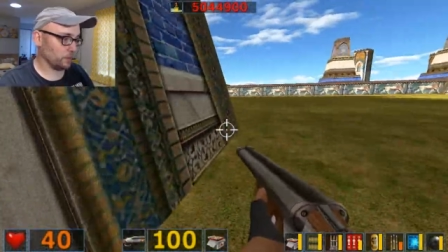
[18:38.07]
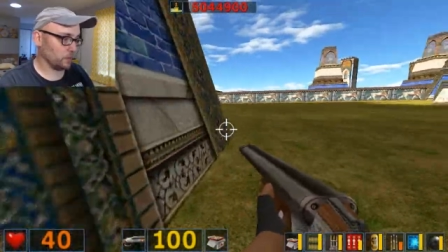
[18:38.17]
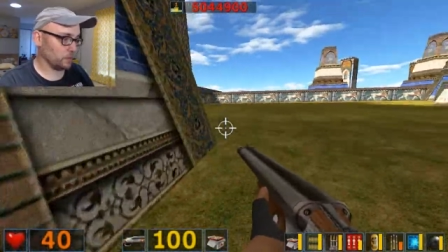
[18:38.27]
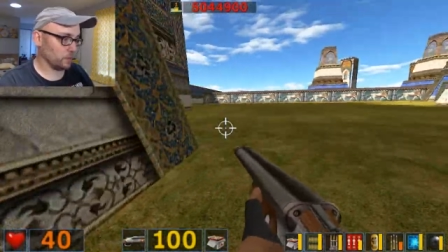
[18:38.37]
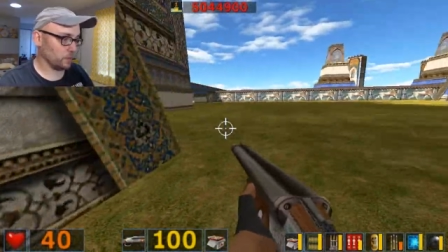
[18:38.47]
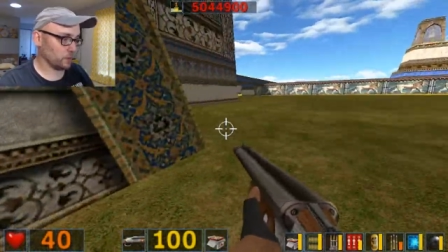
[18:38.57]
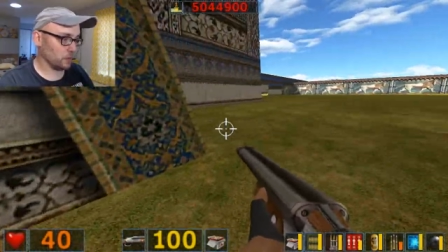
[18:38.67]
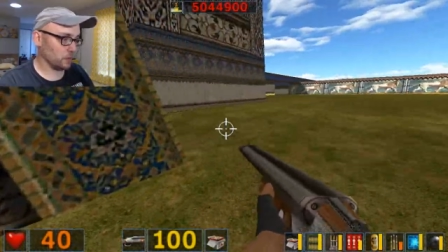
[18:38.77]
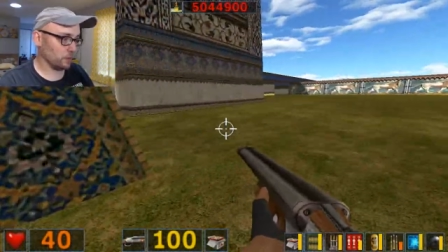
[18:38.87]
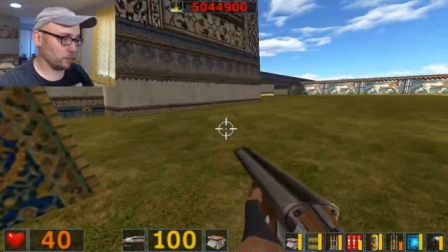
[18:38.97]
Still doesn't
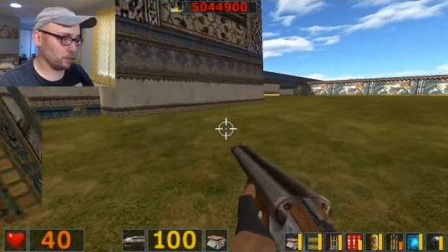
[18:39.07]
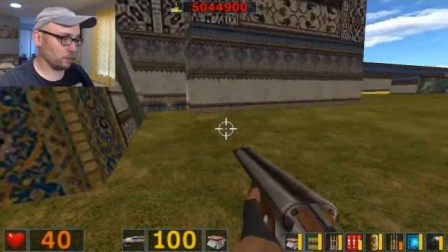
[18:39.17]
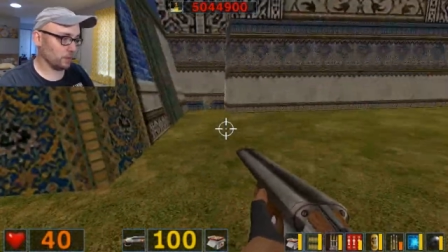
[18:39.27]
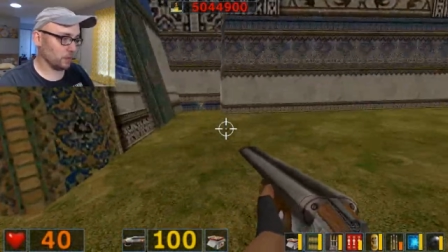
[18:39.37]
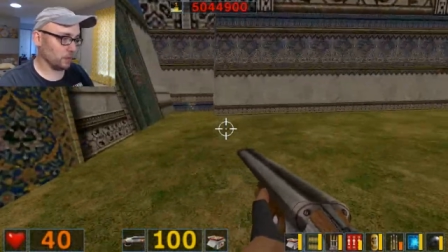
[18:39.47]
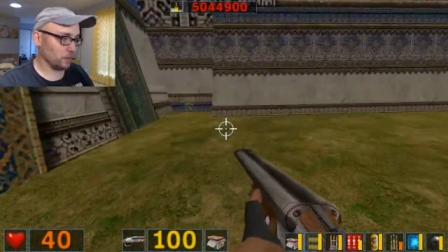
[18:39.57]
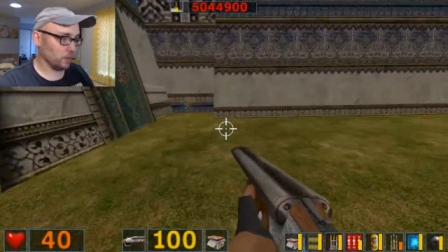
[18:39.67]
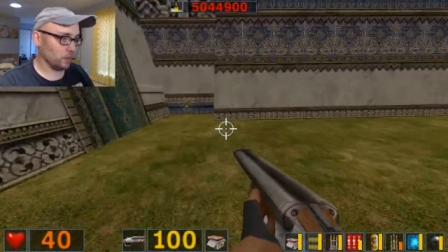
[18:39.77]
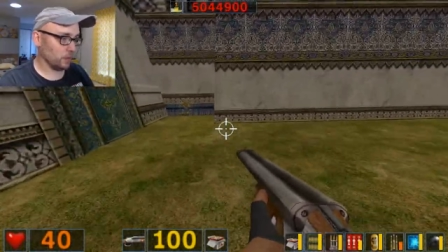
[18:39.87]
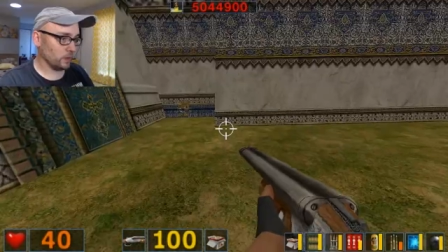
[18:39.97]
open.
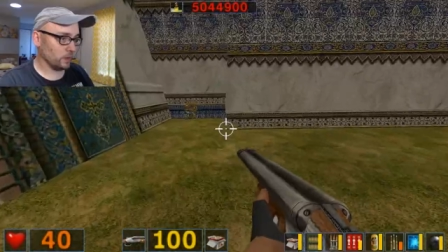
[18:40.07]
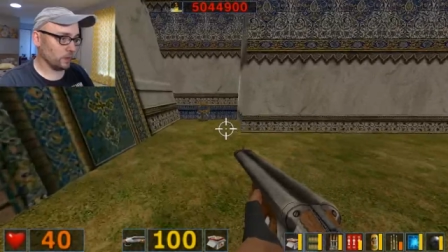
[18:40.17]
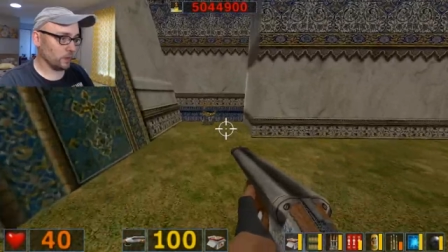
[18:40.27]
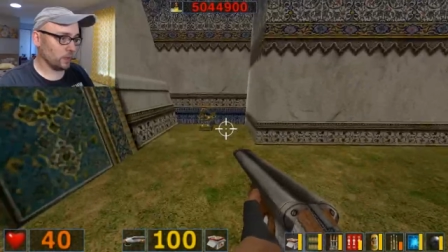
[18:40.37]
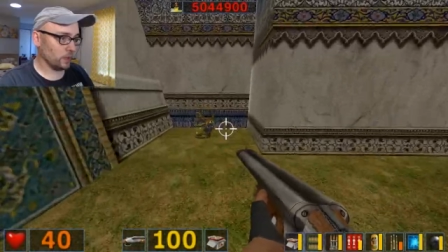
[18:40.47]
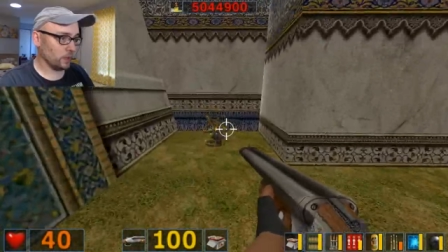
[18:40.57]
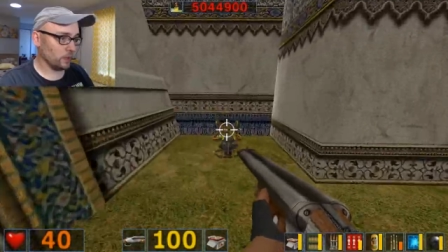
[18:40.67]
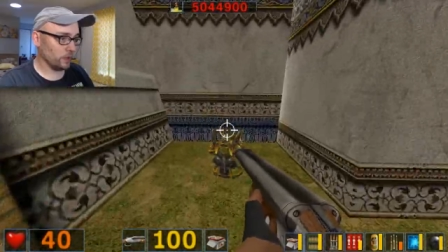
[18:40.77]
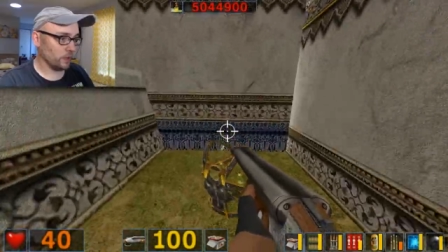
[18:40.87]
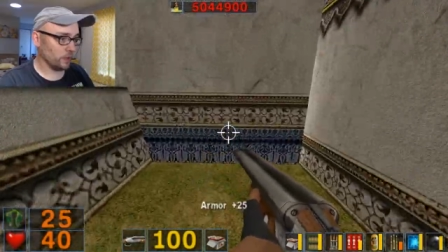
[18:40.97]
Let me get all
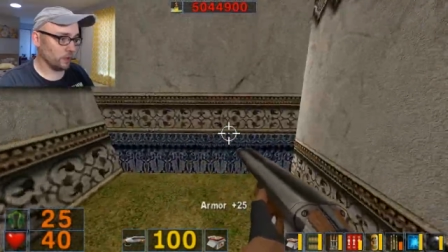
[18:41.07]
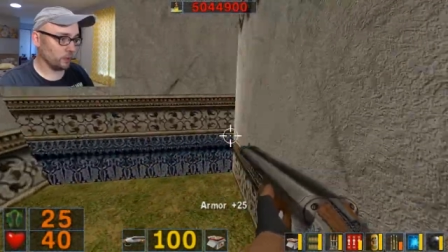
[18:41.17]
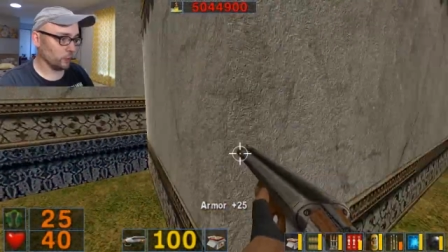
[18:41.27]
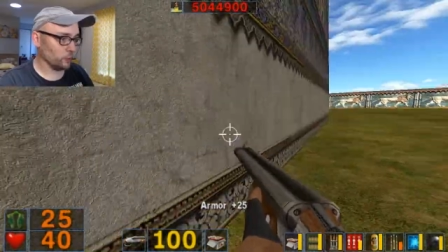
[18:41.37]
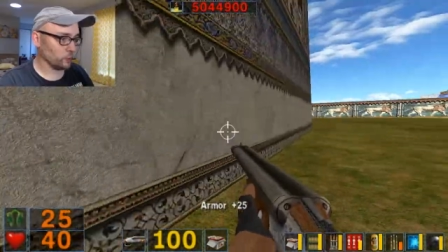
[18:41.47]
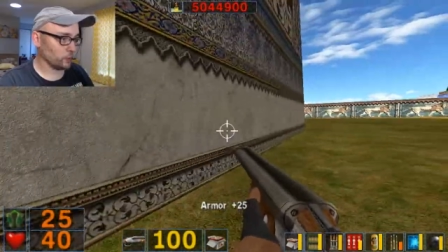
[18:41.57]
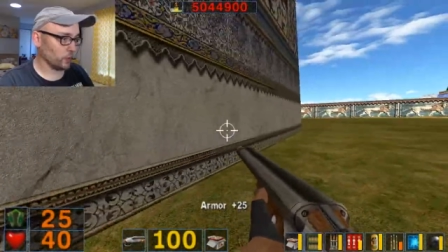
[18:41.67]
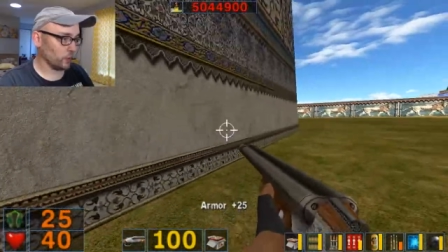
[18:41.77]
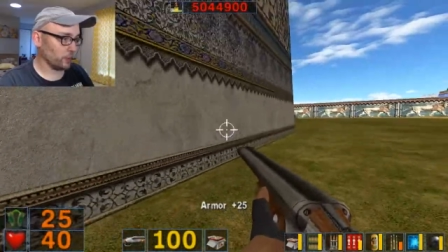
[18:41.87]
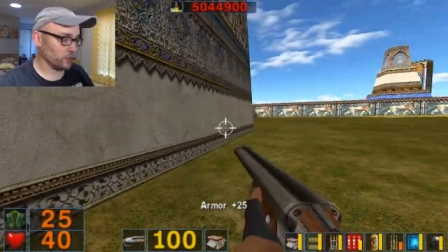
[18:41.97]
the loose
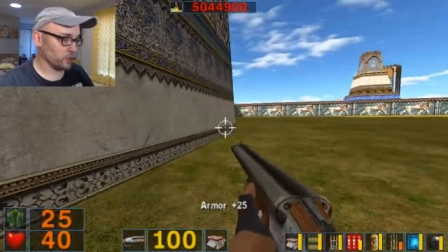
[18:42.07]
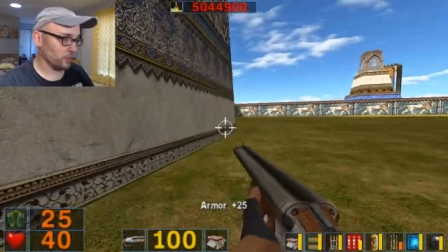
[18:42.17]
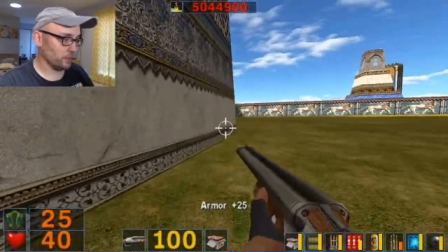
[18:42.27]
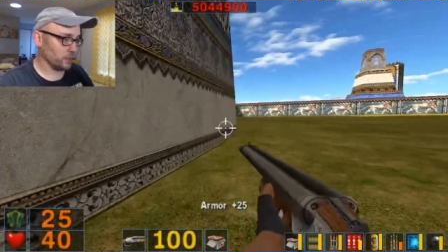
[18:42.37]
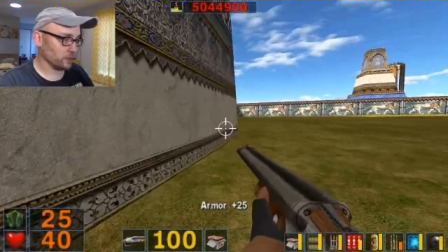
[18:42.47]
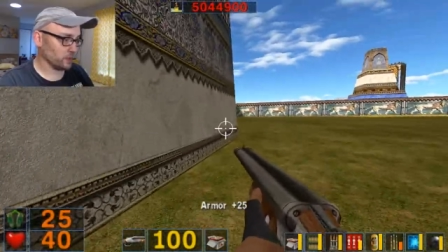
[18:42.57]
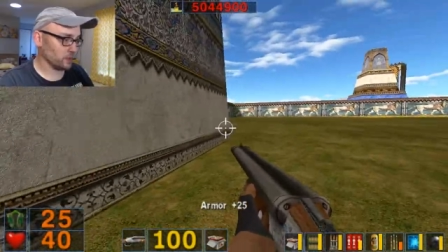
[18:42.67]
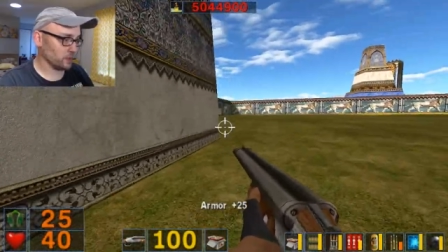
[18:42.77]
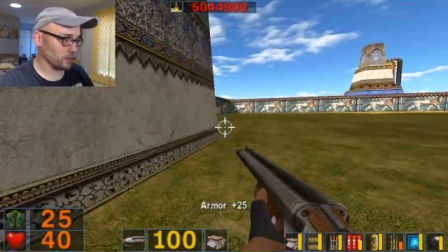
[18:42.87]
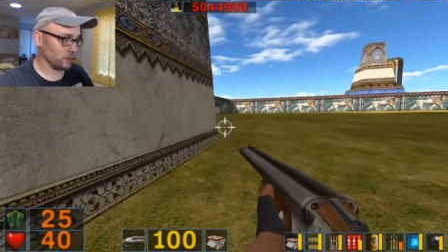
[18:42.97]
garbage I've missed in
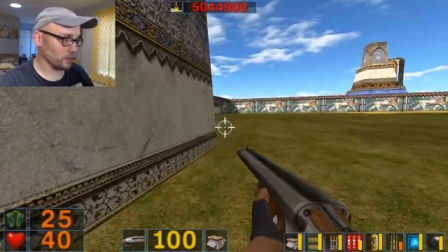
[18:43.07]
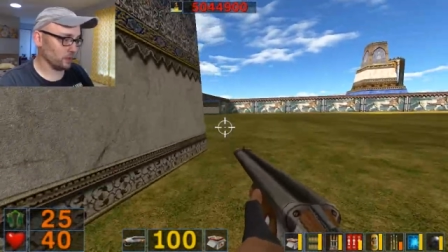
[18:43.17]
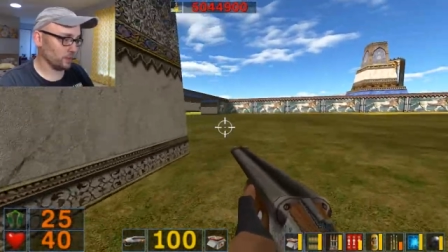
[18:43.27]
this area.